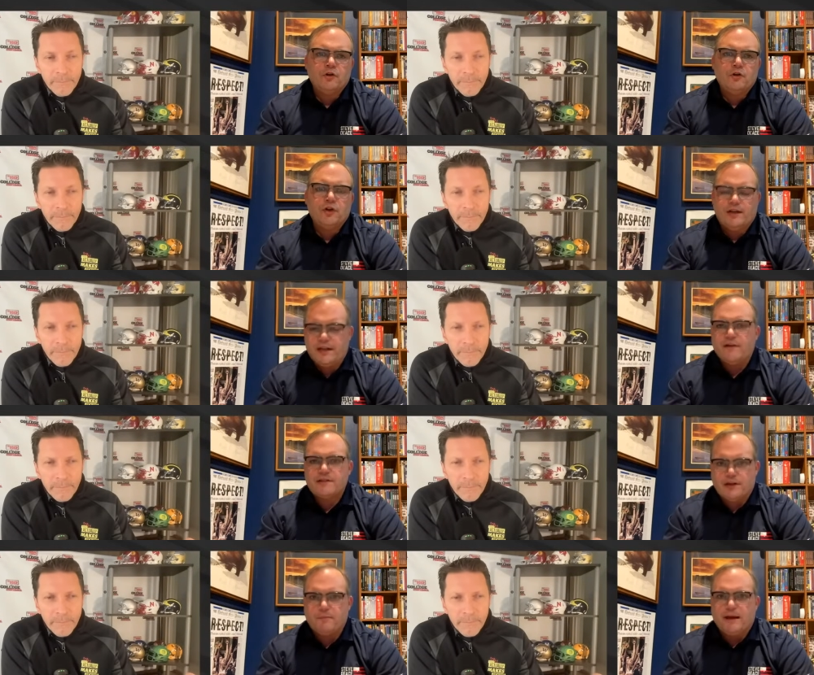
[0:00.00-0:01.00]
Speaker 1: going to give
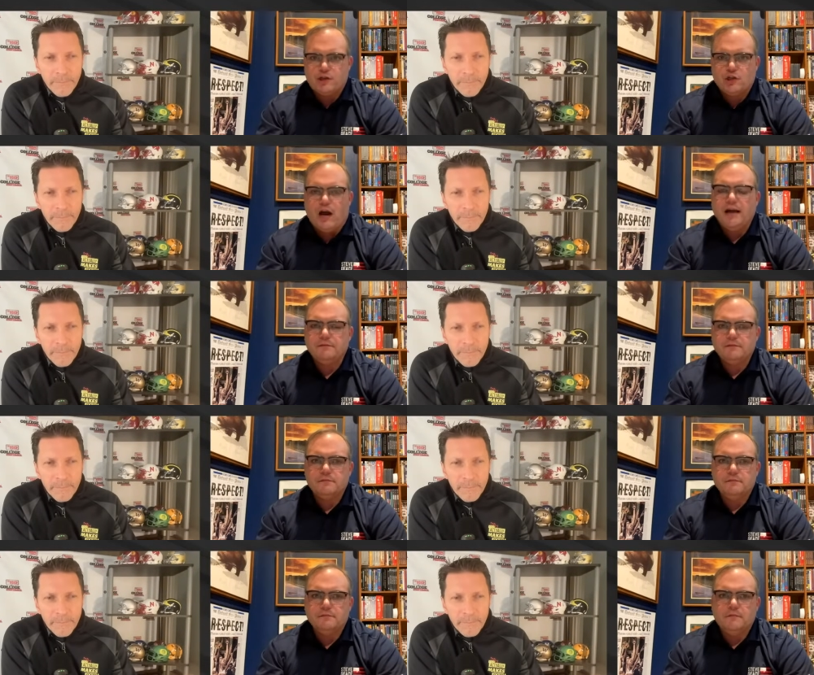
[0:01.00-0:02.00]
us their best shot.
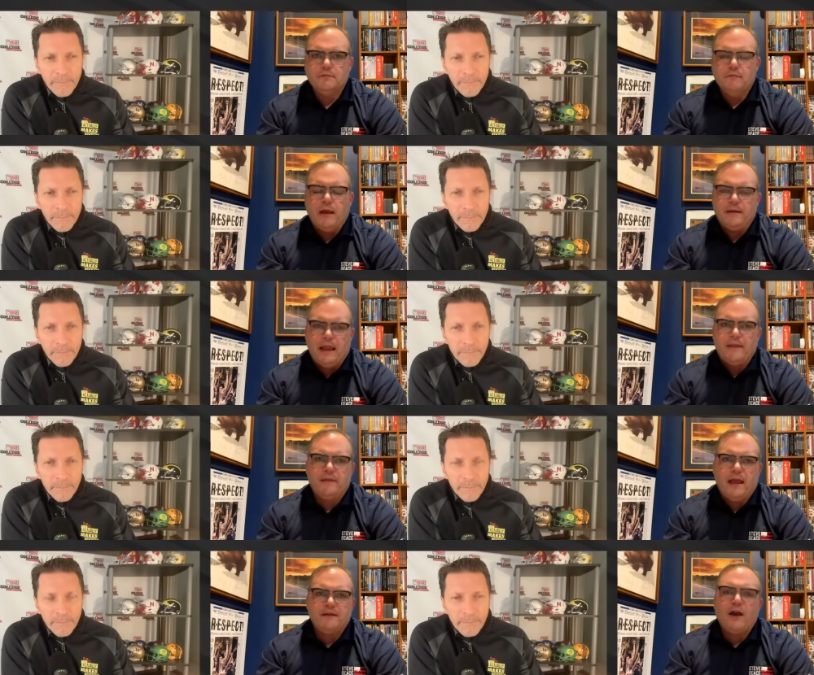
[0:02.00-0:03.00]
And,
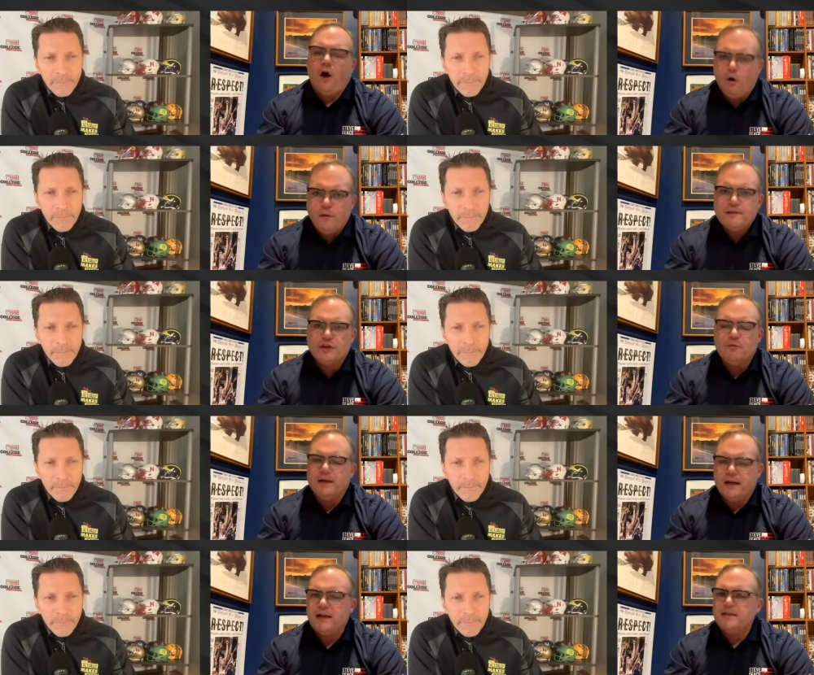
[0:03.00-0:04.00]
and, and they always do,
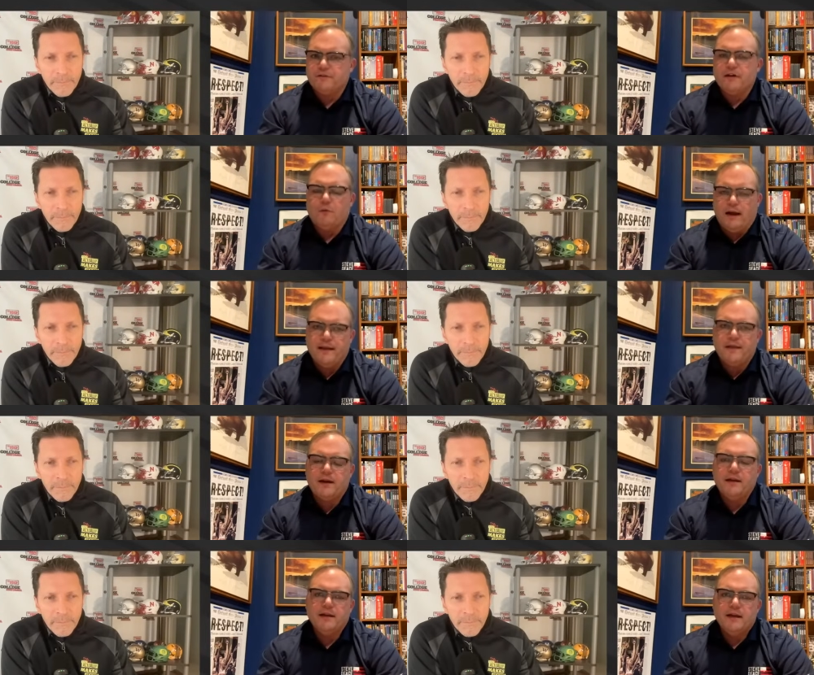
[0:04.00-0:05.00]
but in a different way.
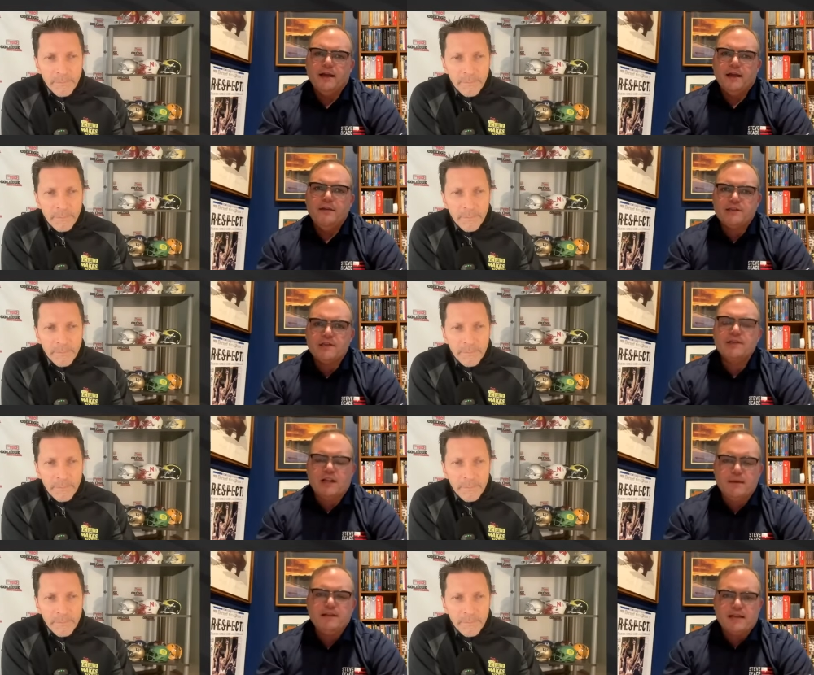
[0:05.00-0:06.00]
That this is
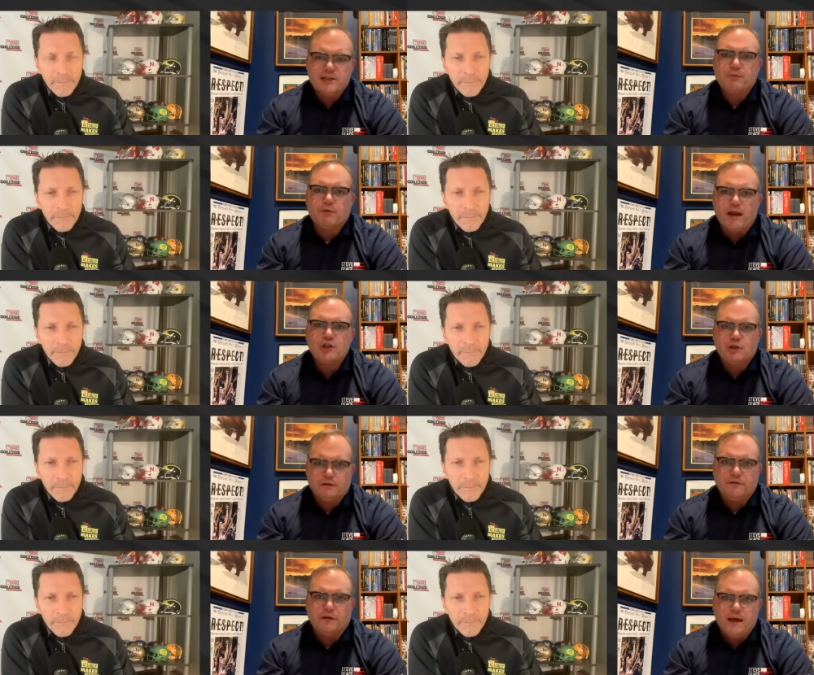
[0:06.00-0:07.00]
going to be
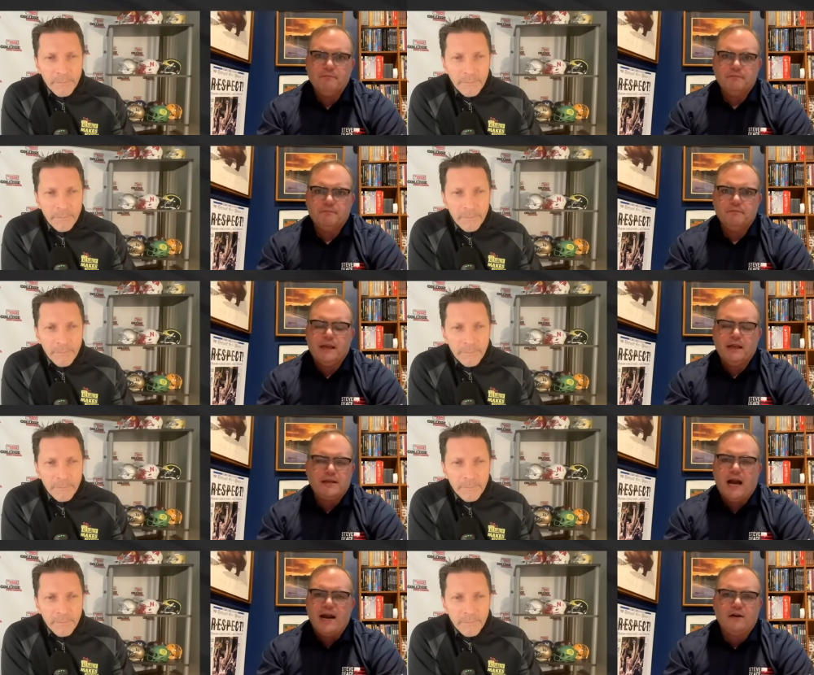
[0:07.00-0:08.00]
desperation for them. The
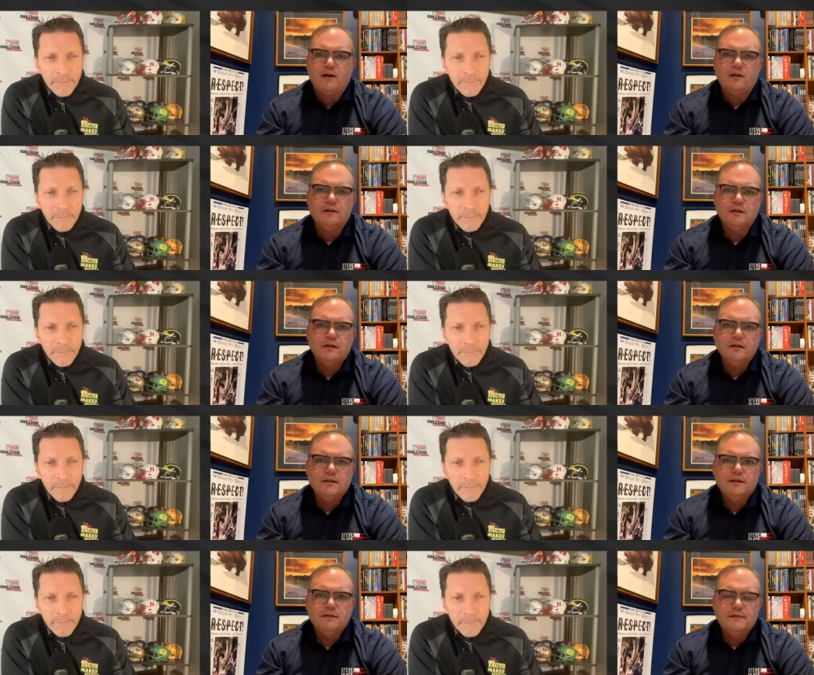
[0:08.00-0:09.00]
entire,
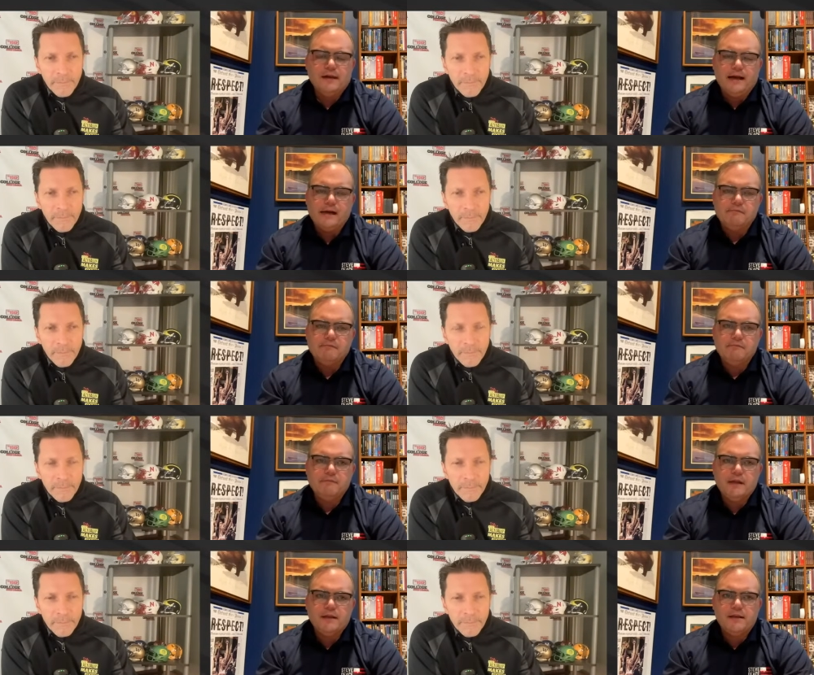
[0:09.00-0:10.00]
um,
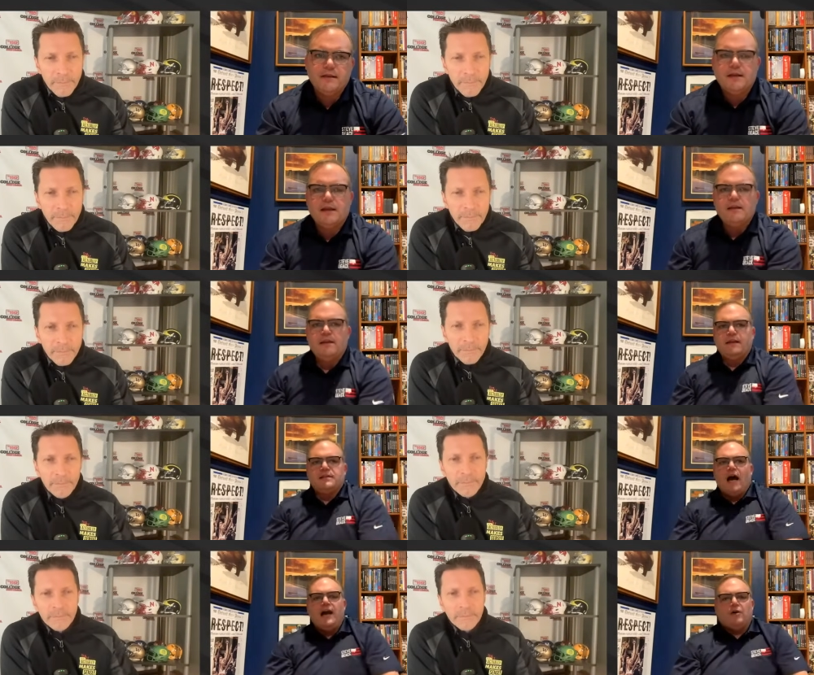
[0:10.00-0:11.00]
the
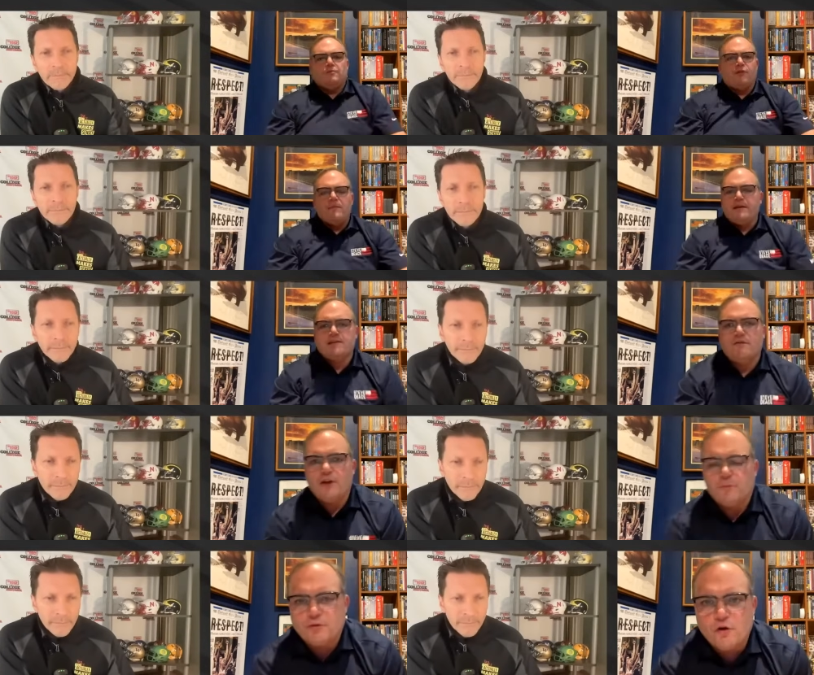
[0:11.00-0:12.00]
entire premise of
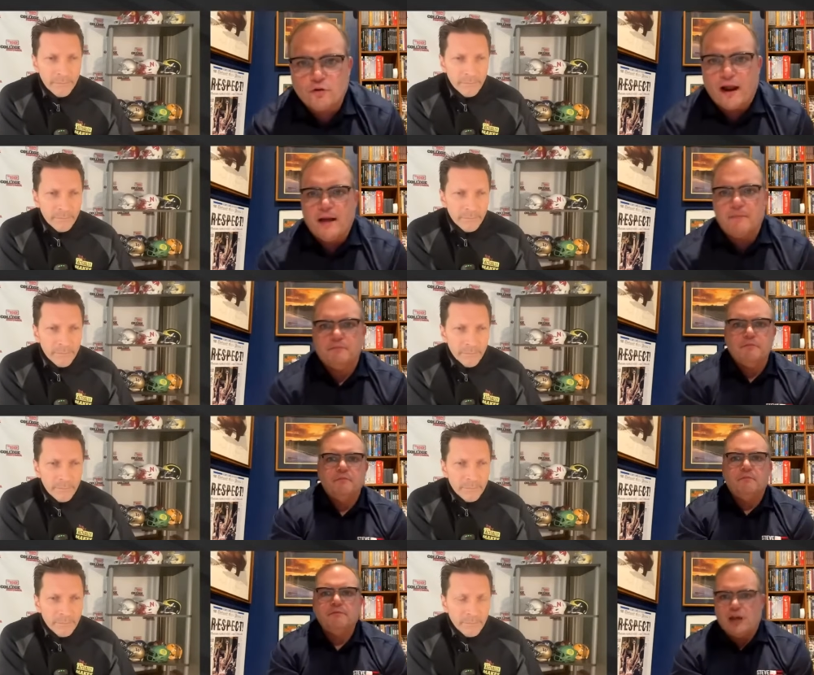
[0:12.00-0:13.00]
their program
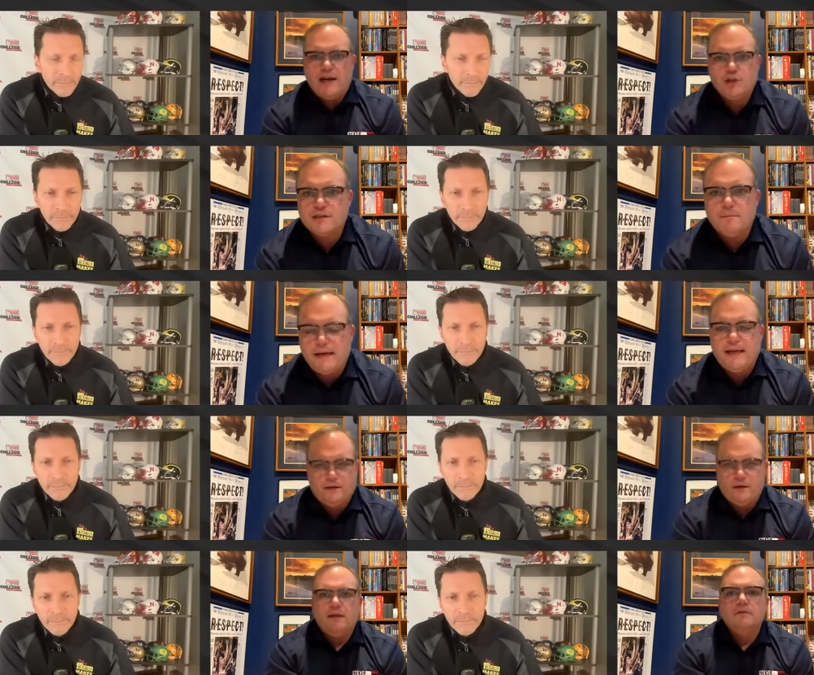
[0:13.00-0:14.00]
changes
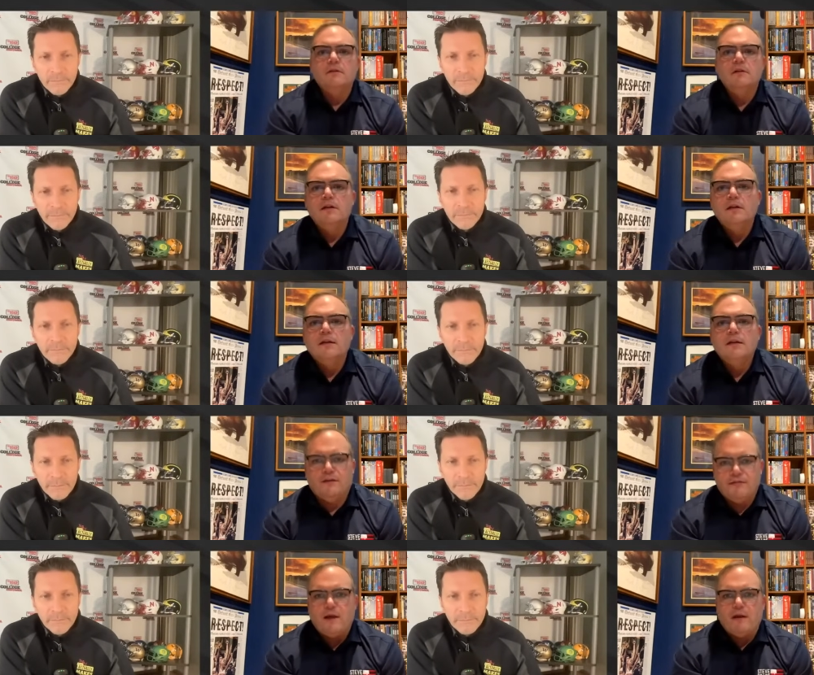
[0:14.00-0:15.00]
immediately
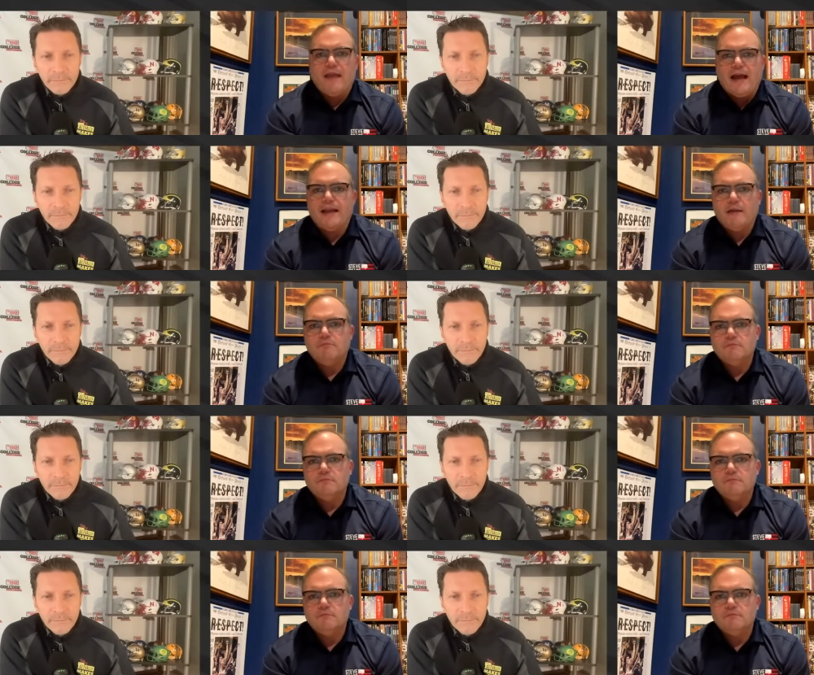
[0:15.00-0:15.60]
if they win that game.